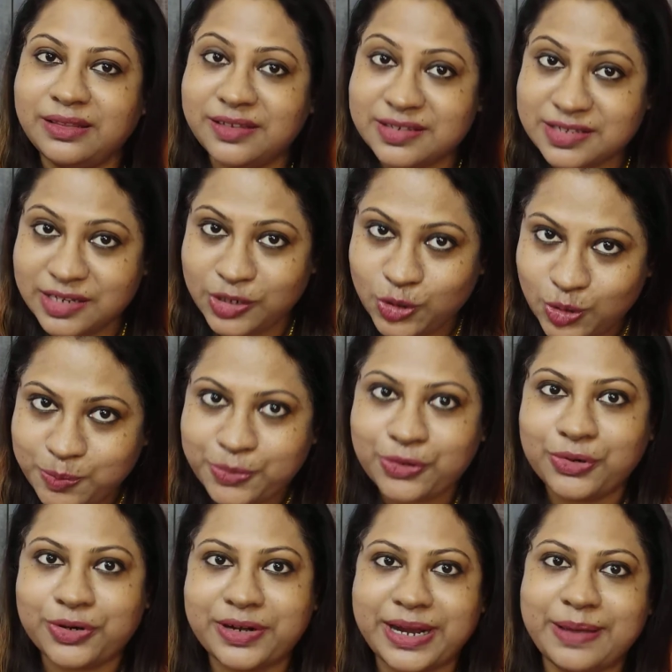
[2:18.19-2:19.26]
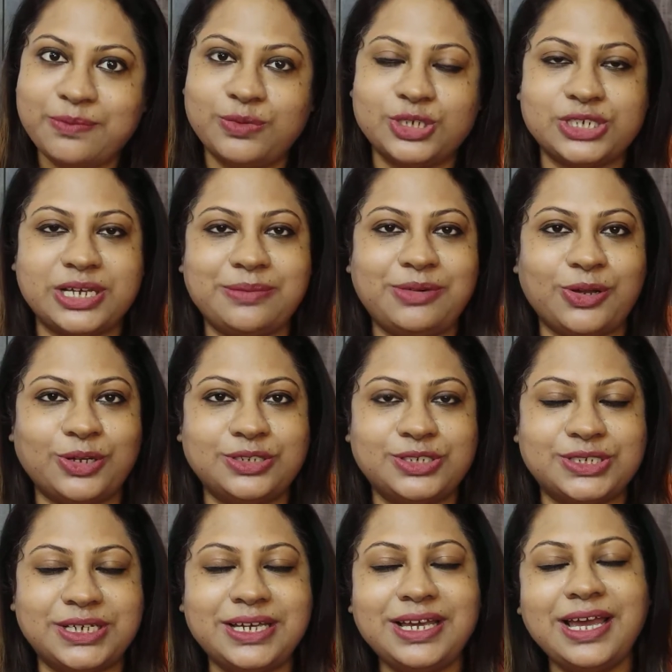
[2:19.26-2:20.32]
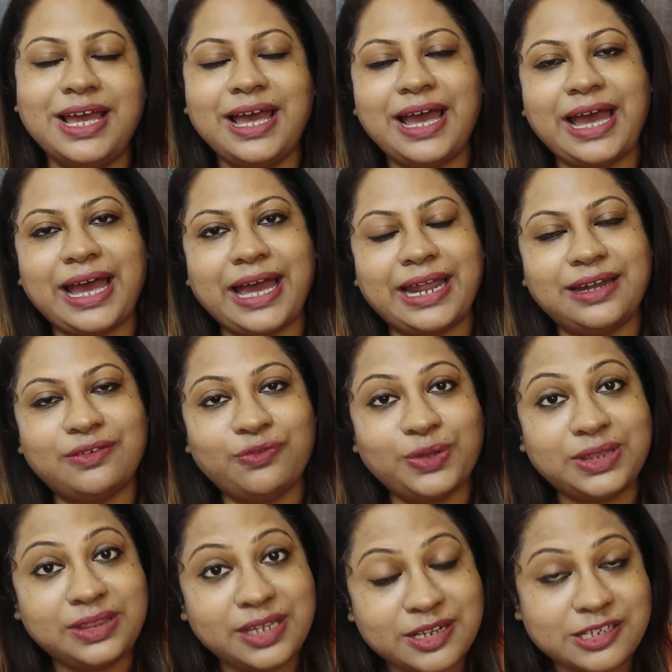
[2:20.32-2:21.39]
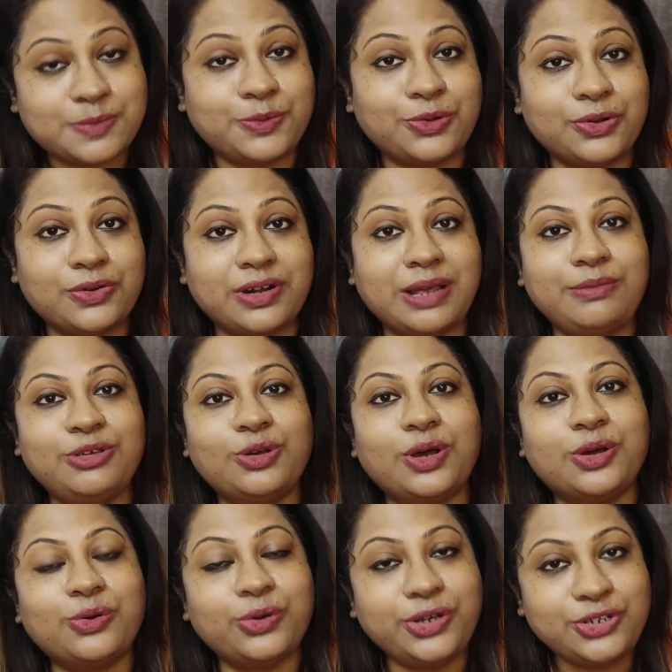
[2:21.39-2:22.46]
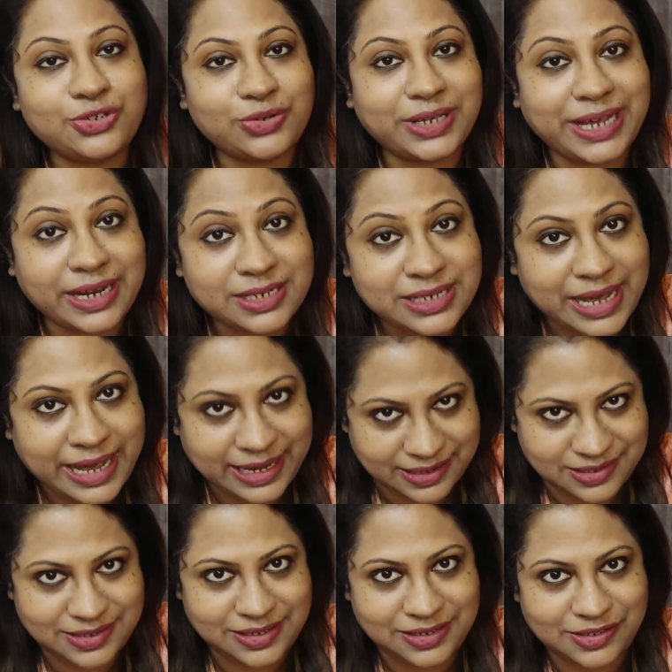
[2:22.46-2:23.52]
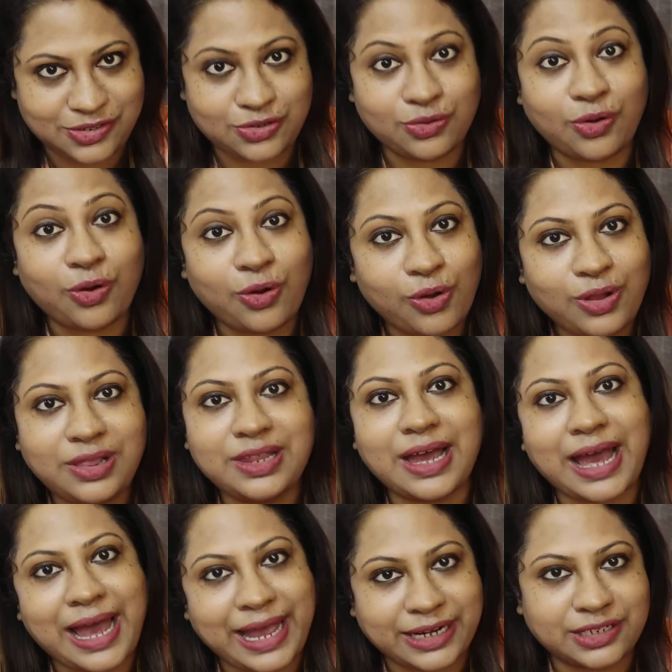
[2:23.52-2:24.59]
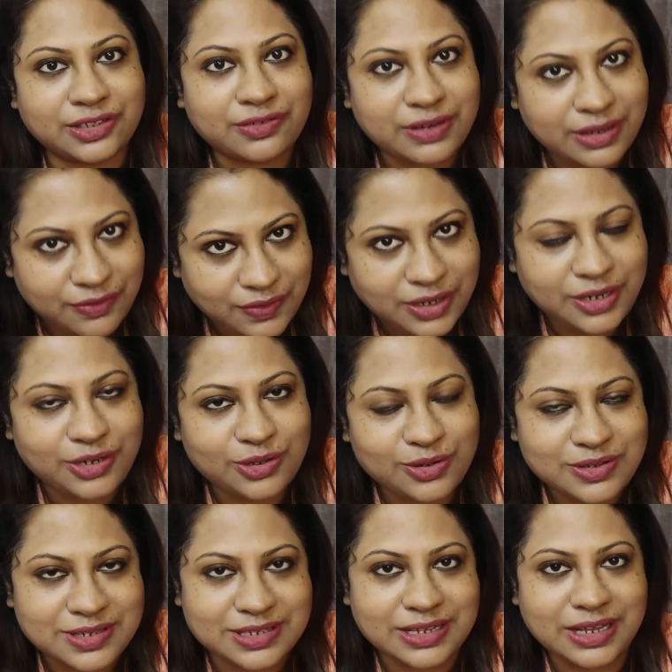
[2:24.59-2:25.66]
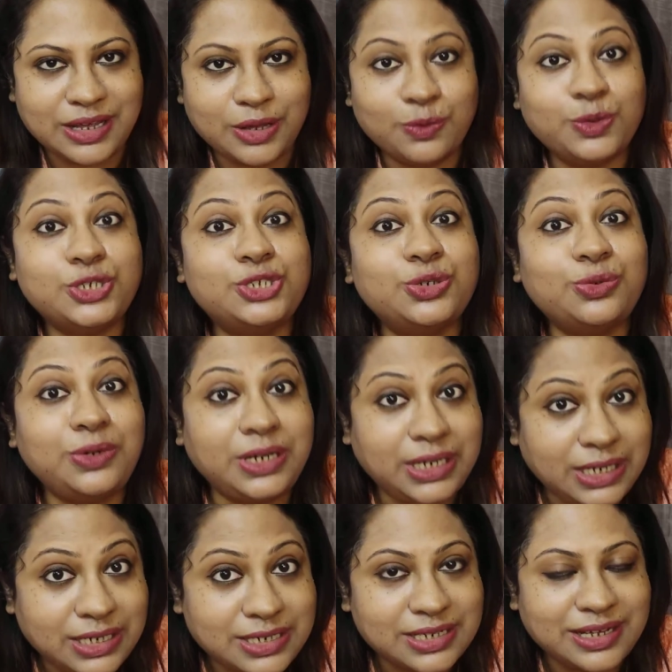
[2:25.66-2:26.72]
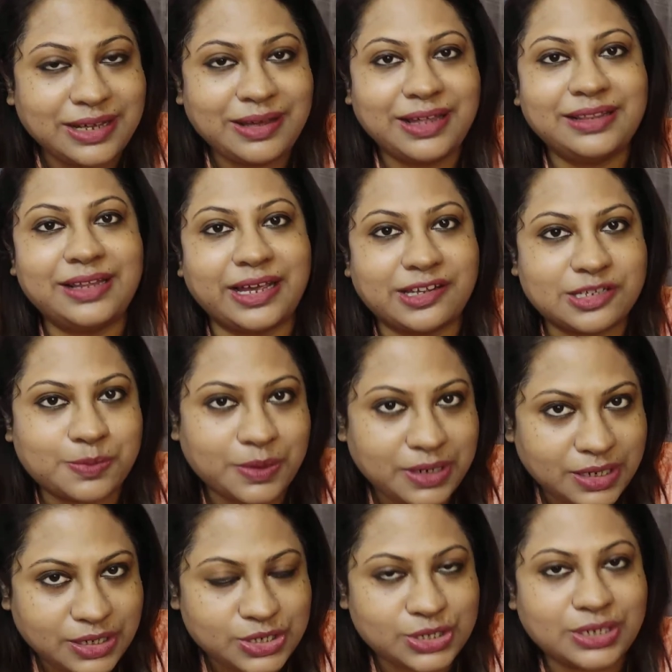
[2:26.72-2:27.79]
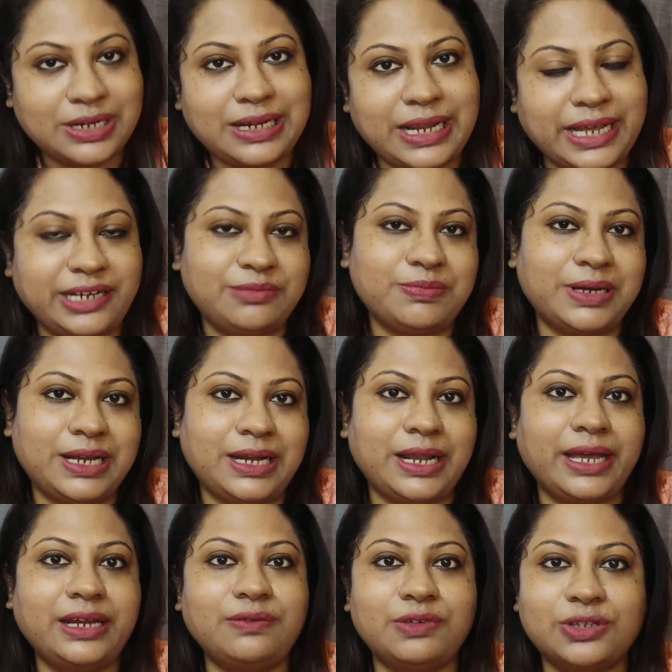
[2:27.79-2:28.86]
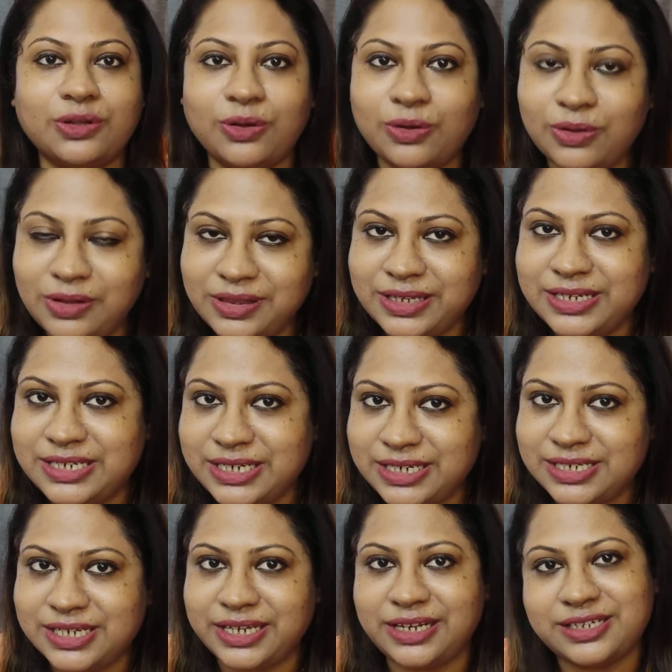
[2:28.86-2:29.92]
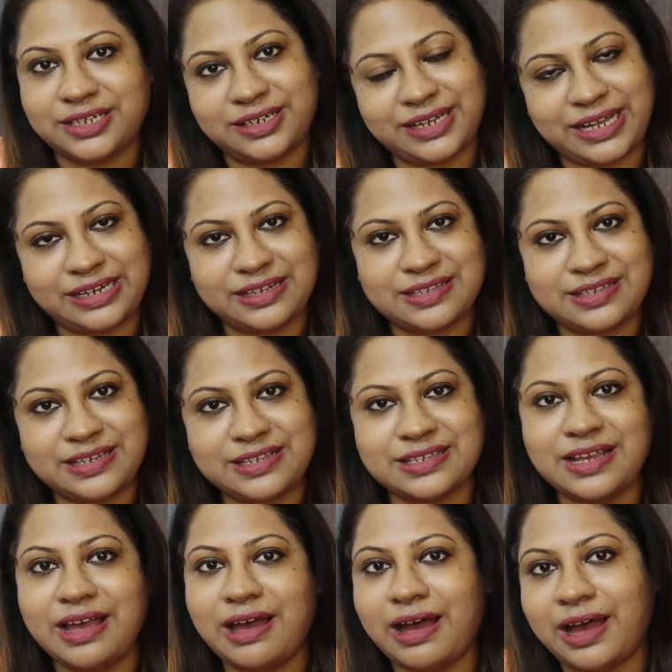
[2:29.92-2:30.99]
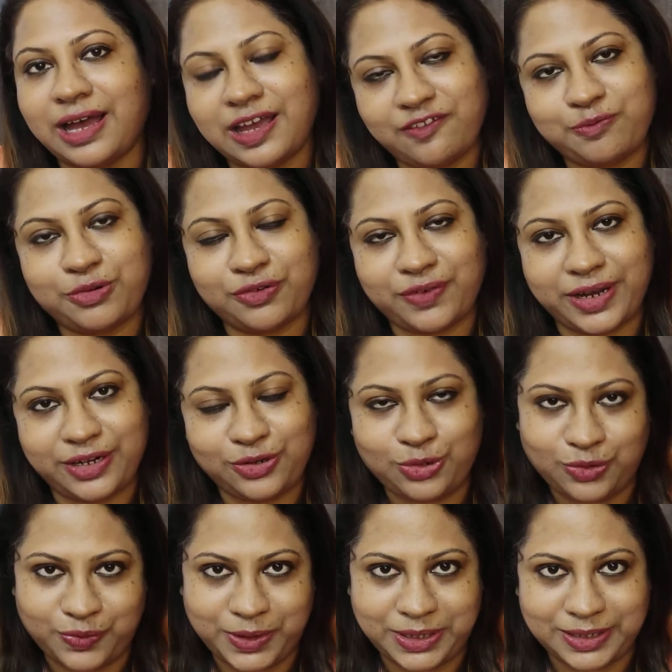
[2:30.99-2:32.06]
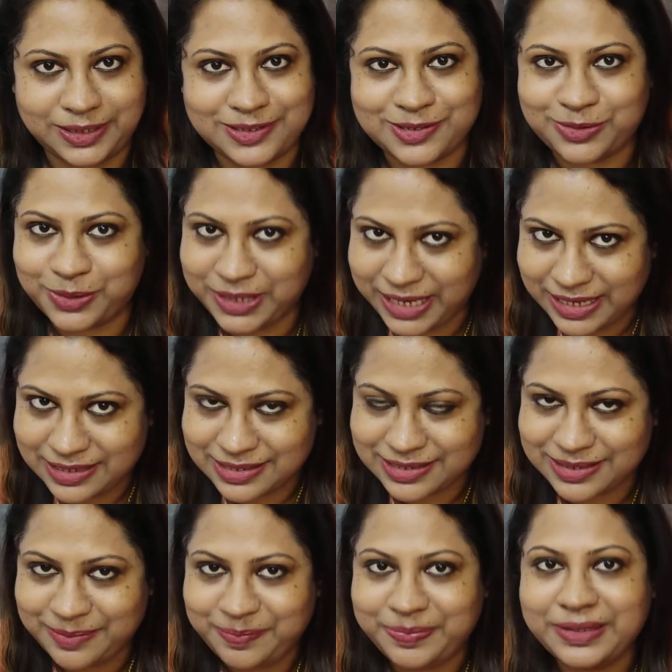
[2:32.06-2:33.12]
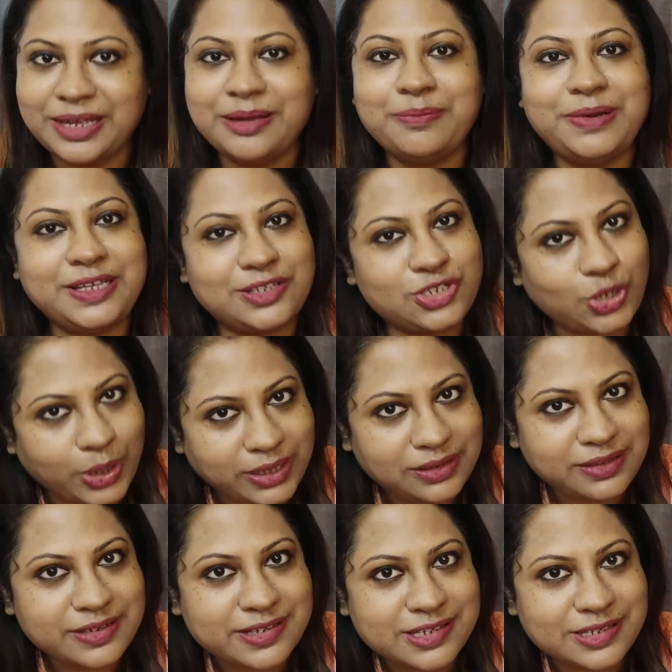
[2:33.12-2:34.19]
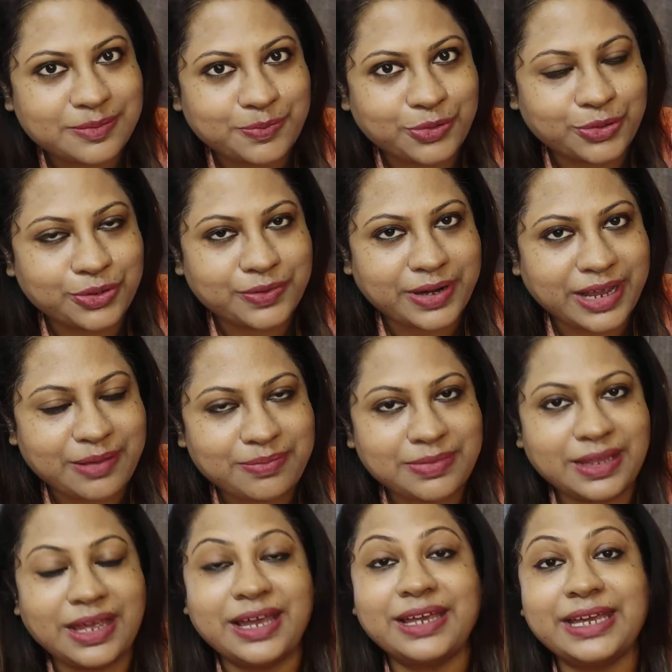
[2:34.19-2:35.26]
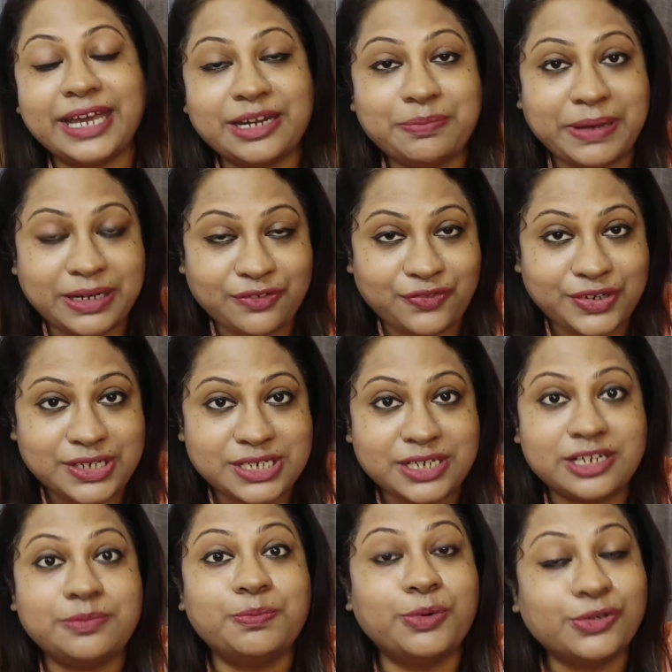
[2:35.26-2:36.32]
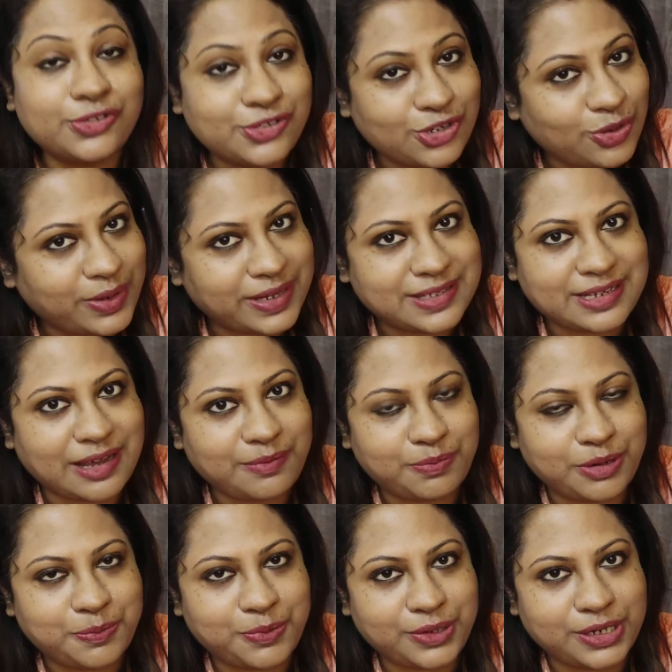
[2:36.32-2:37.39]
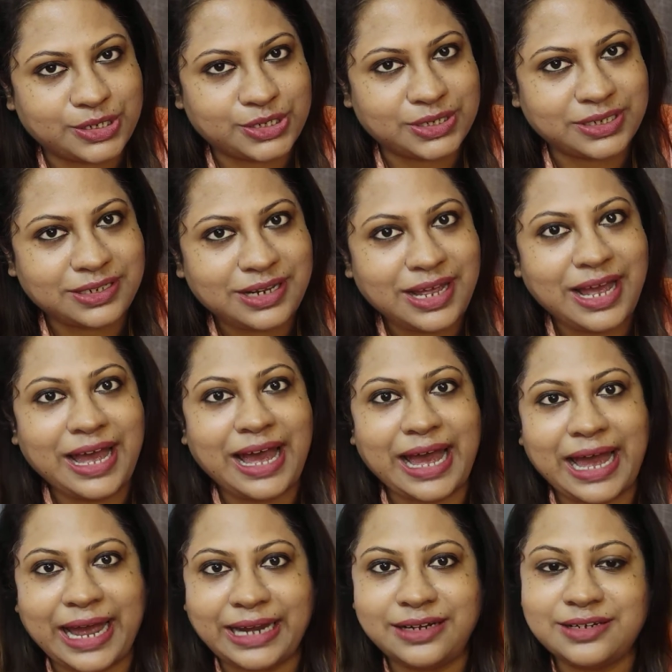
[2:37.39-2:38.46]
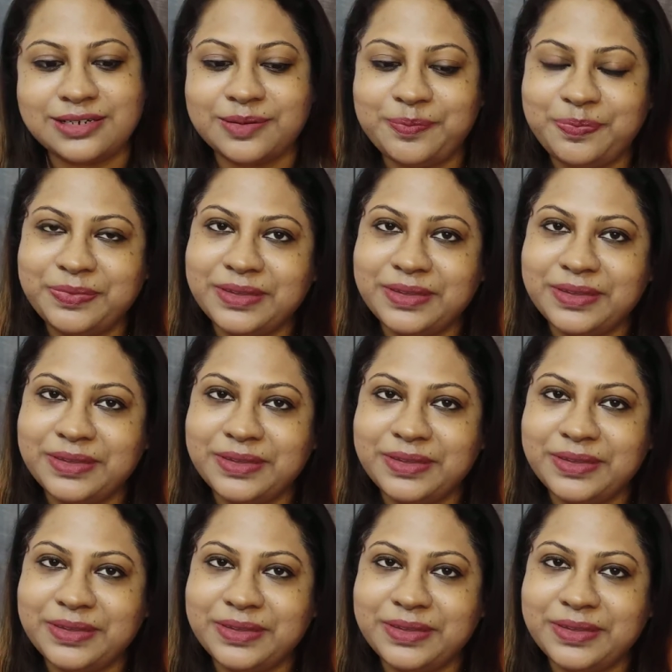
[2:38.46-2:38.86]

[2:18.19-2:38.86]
This is a new program which I'm launching. And with this program, you are going to get access to all the Act 3 videos which you need, the explanation line by line with all the detailed analysis I have provided over here. So yes, please join this program, get benefited, boost your exam preparation, and